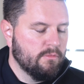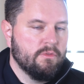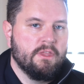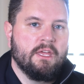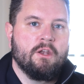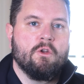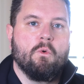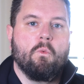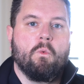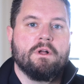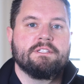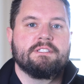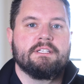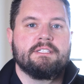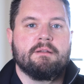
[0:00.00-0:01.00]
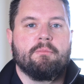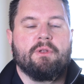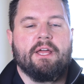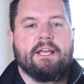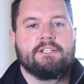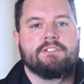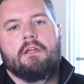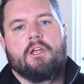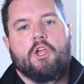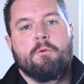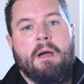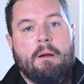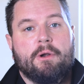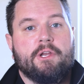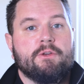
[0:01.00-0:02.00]
Then once it's in place, you
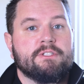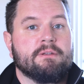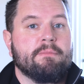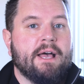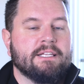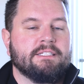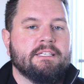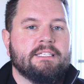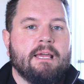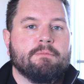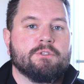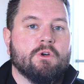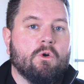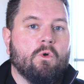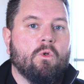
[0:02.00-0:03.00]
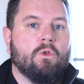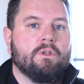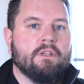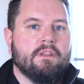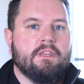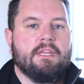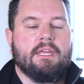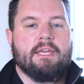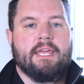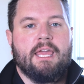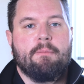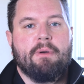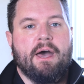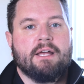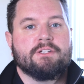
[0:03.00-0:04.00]
might wanna use some masking tape to hold the
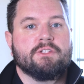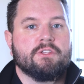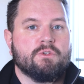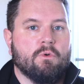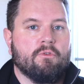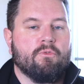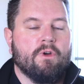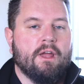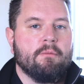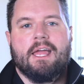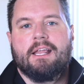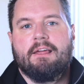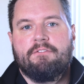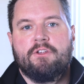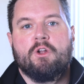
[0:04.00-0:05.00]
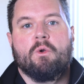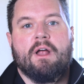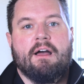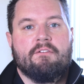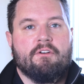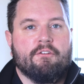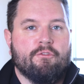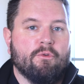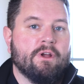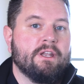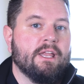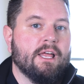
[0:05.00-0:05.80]
keypad to the door frame if you don't have a friend to